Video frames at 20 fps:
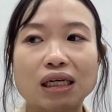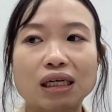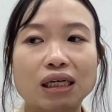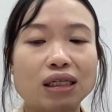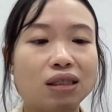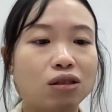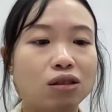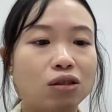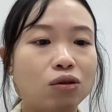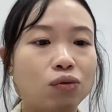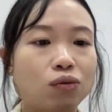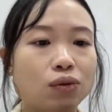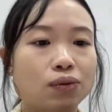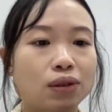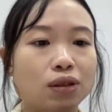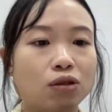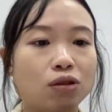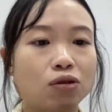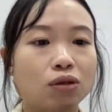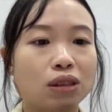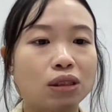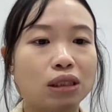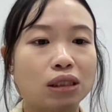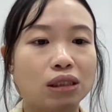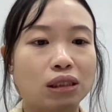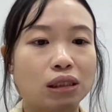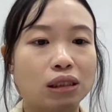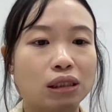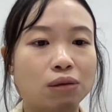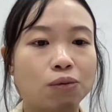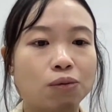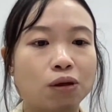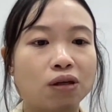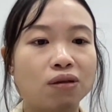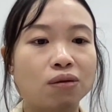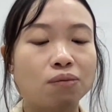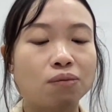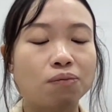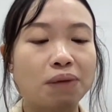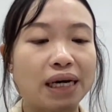Okay, so we will use the
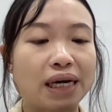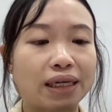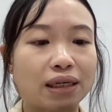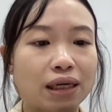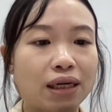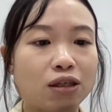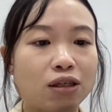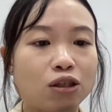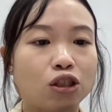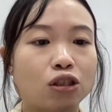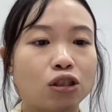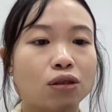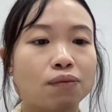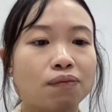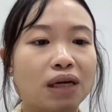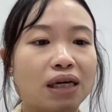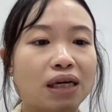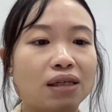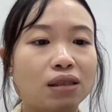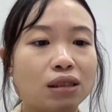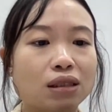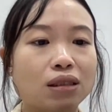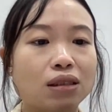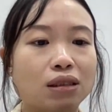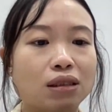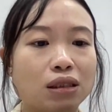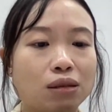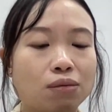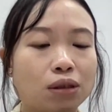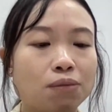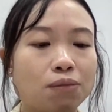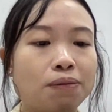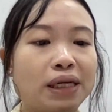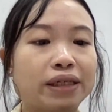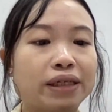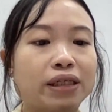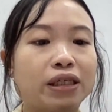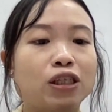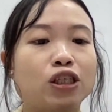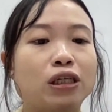C1 package. Under the C1
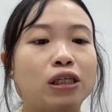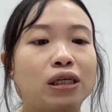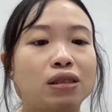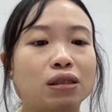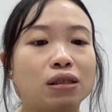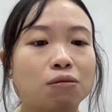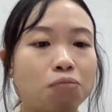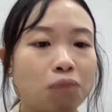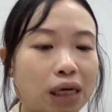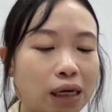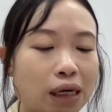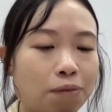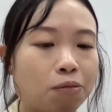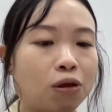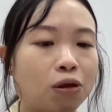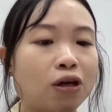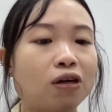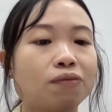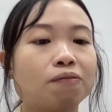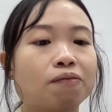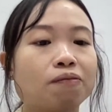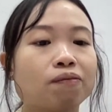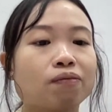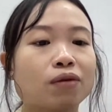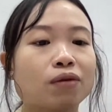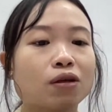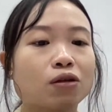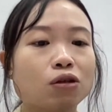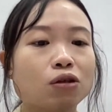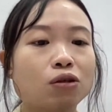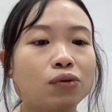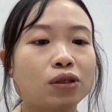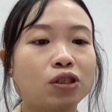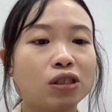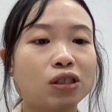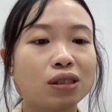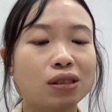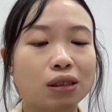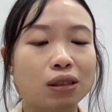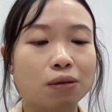package, there's a pair plot. So we'll
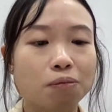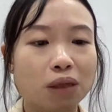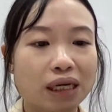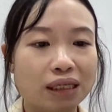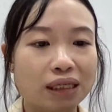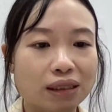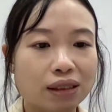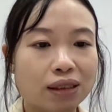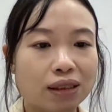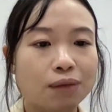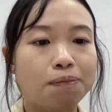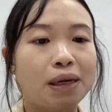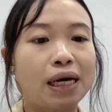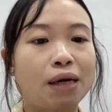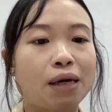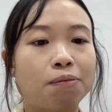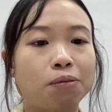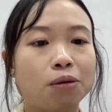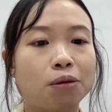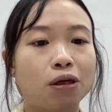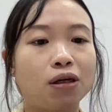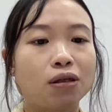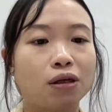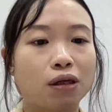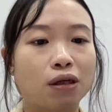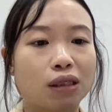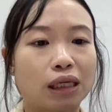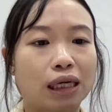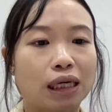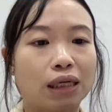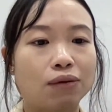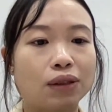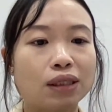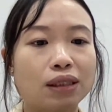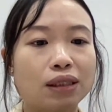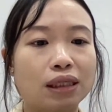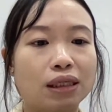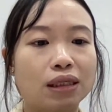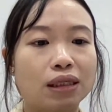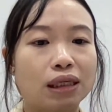just apply this pair plot on our
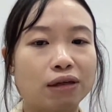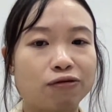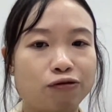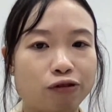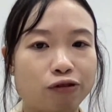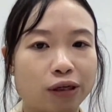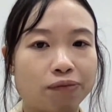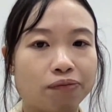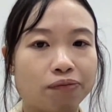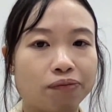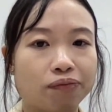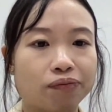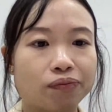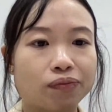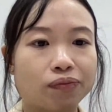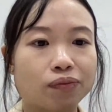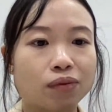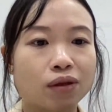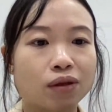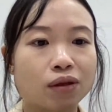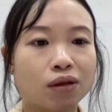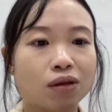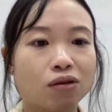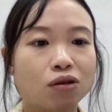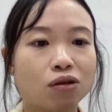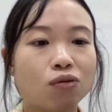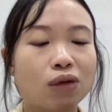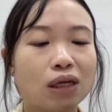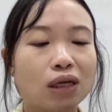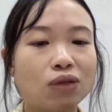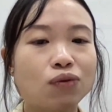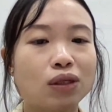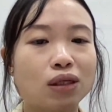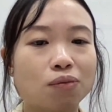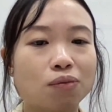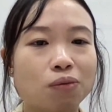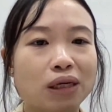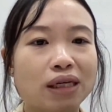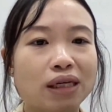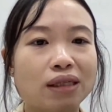data frame. So once we
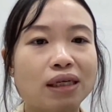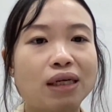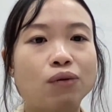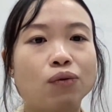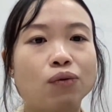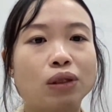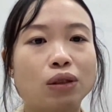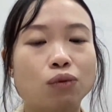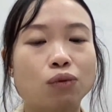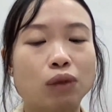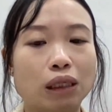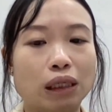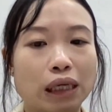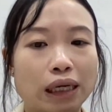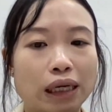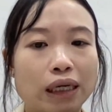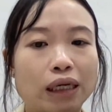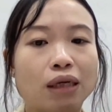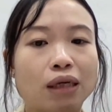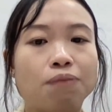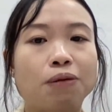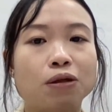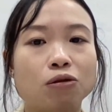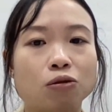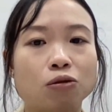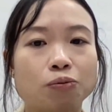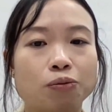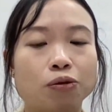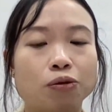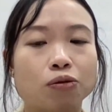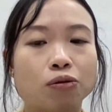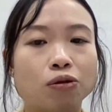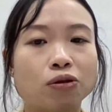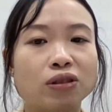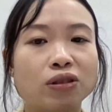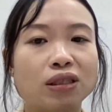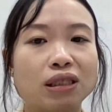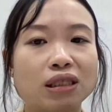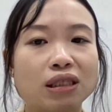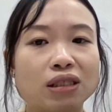apply that, we are able to
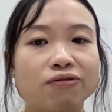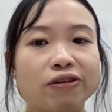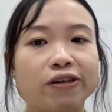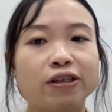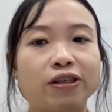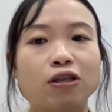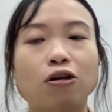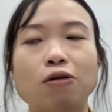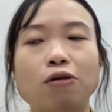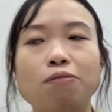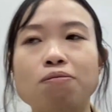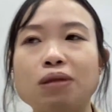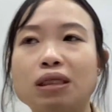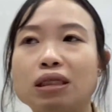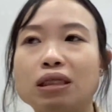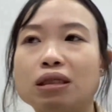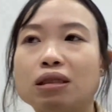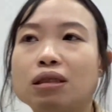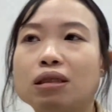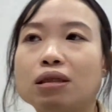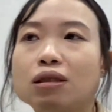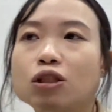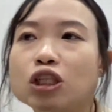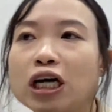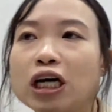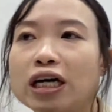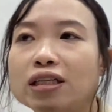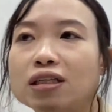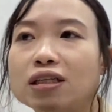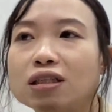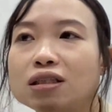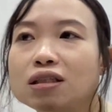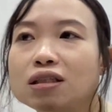produce this very complicated chart.